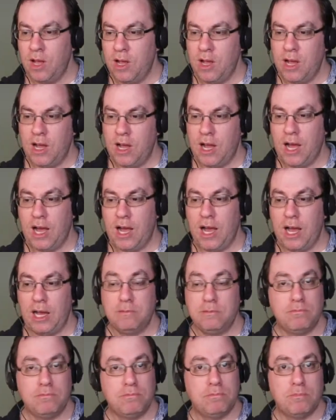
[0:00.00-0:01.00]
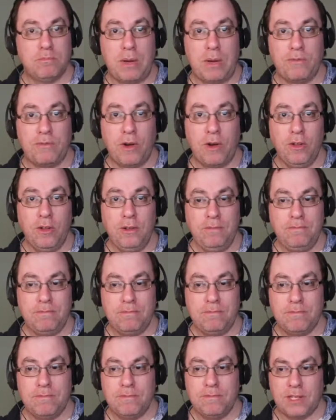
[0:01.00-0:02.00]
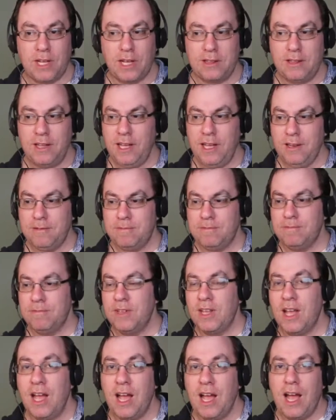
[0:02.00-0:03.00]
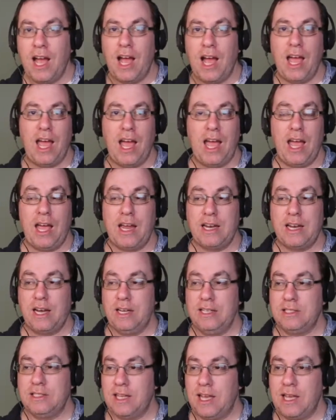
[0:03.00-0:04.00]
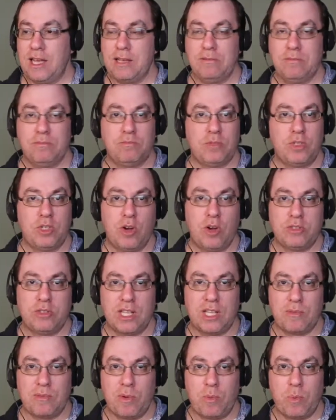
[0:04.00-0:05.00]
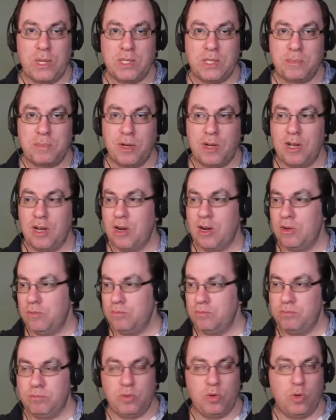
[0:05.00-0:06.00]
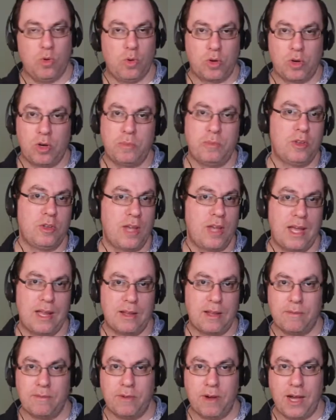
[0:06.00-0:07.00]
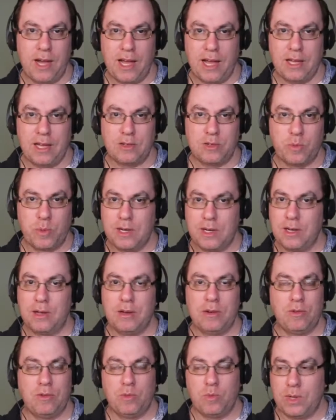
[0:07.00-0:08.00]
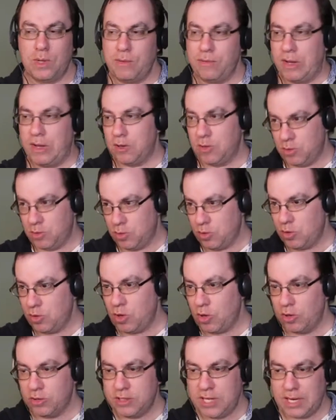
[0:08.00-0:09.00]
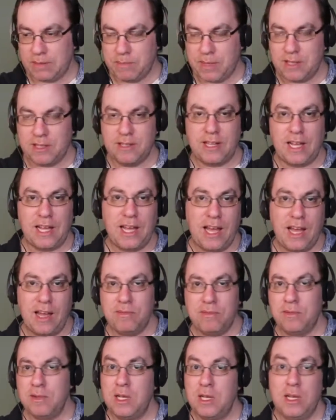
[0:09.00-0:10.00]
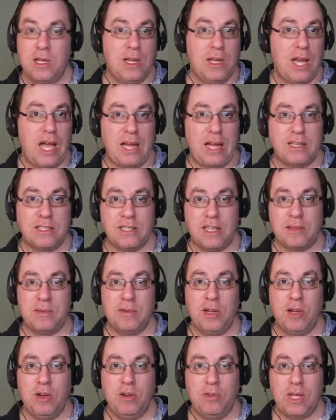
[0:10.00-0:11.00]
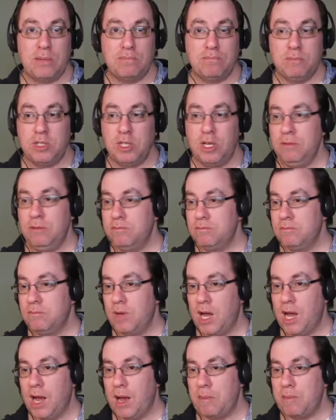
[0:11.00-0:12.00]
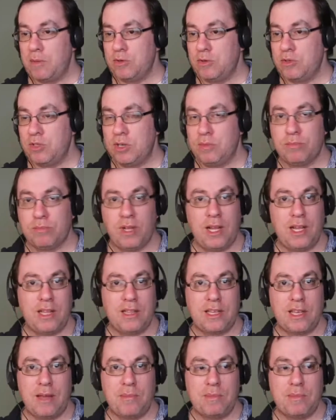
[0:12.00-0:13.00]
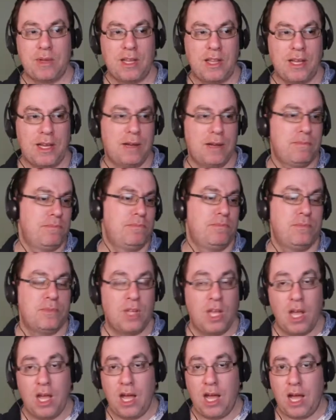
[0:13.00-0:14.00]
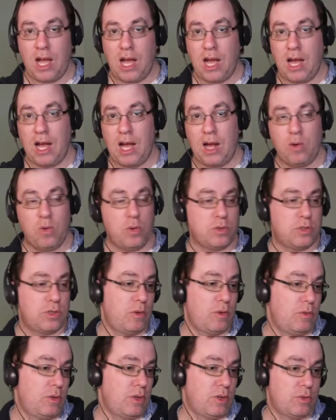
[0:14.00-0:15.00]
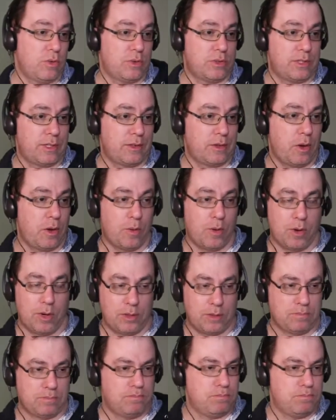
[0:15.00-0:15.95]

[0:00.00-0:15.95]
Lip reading: I might follow them like that. And I'd say, you know, send them a whisper or communicate them via Twitter, whatever contact method they have, and just let them know that, you know, I'm interested in playing the game together. Also, you can also go on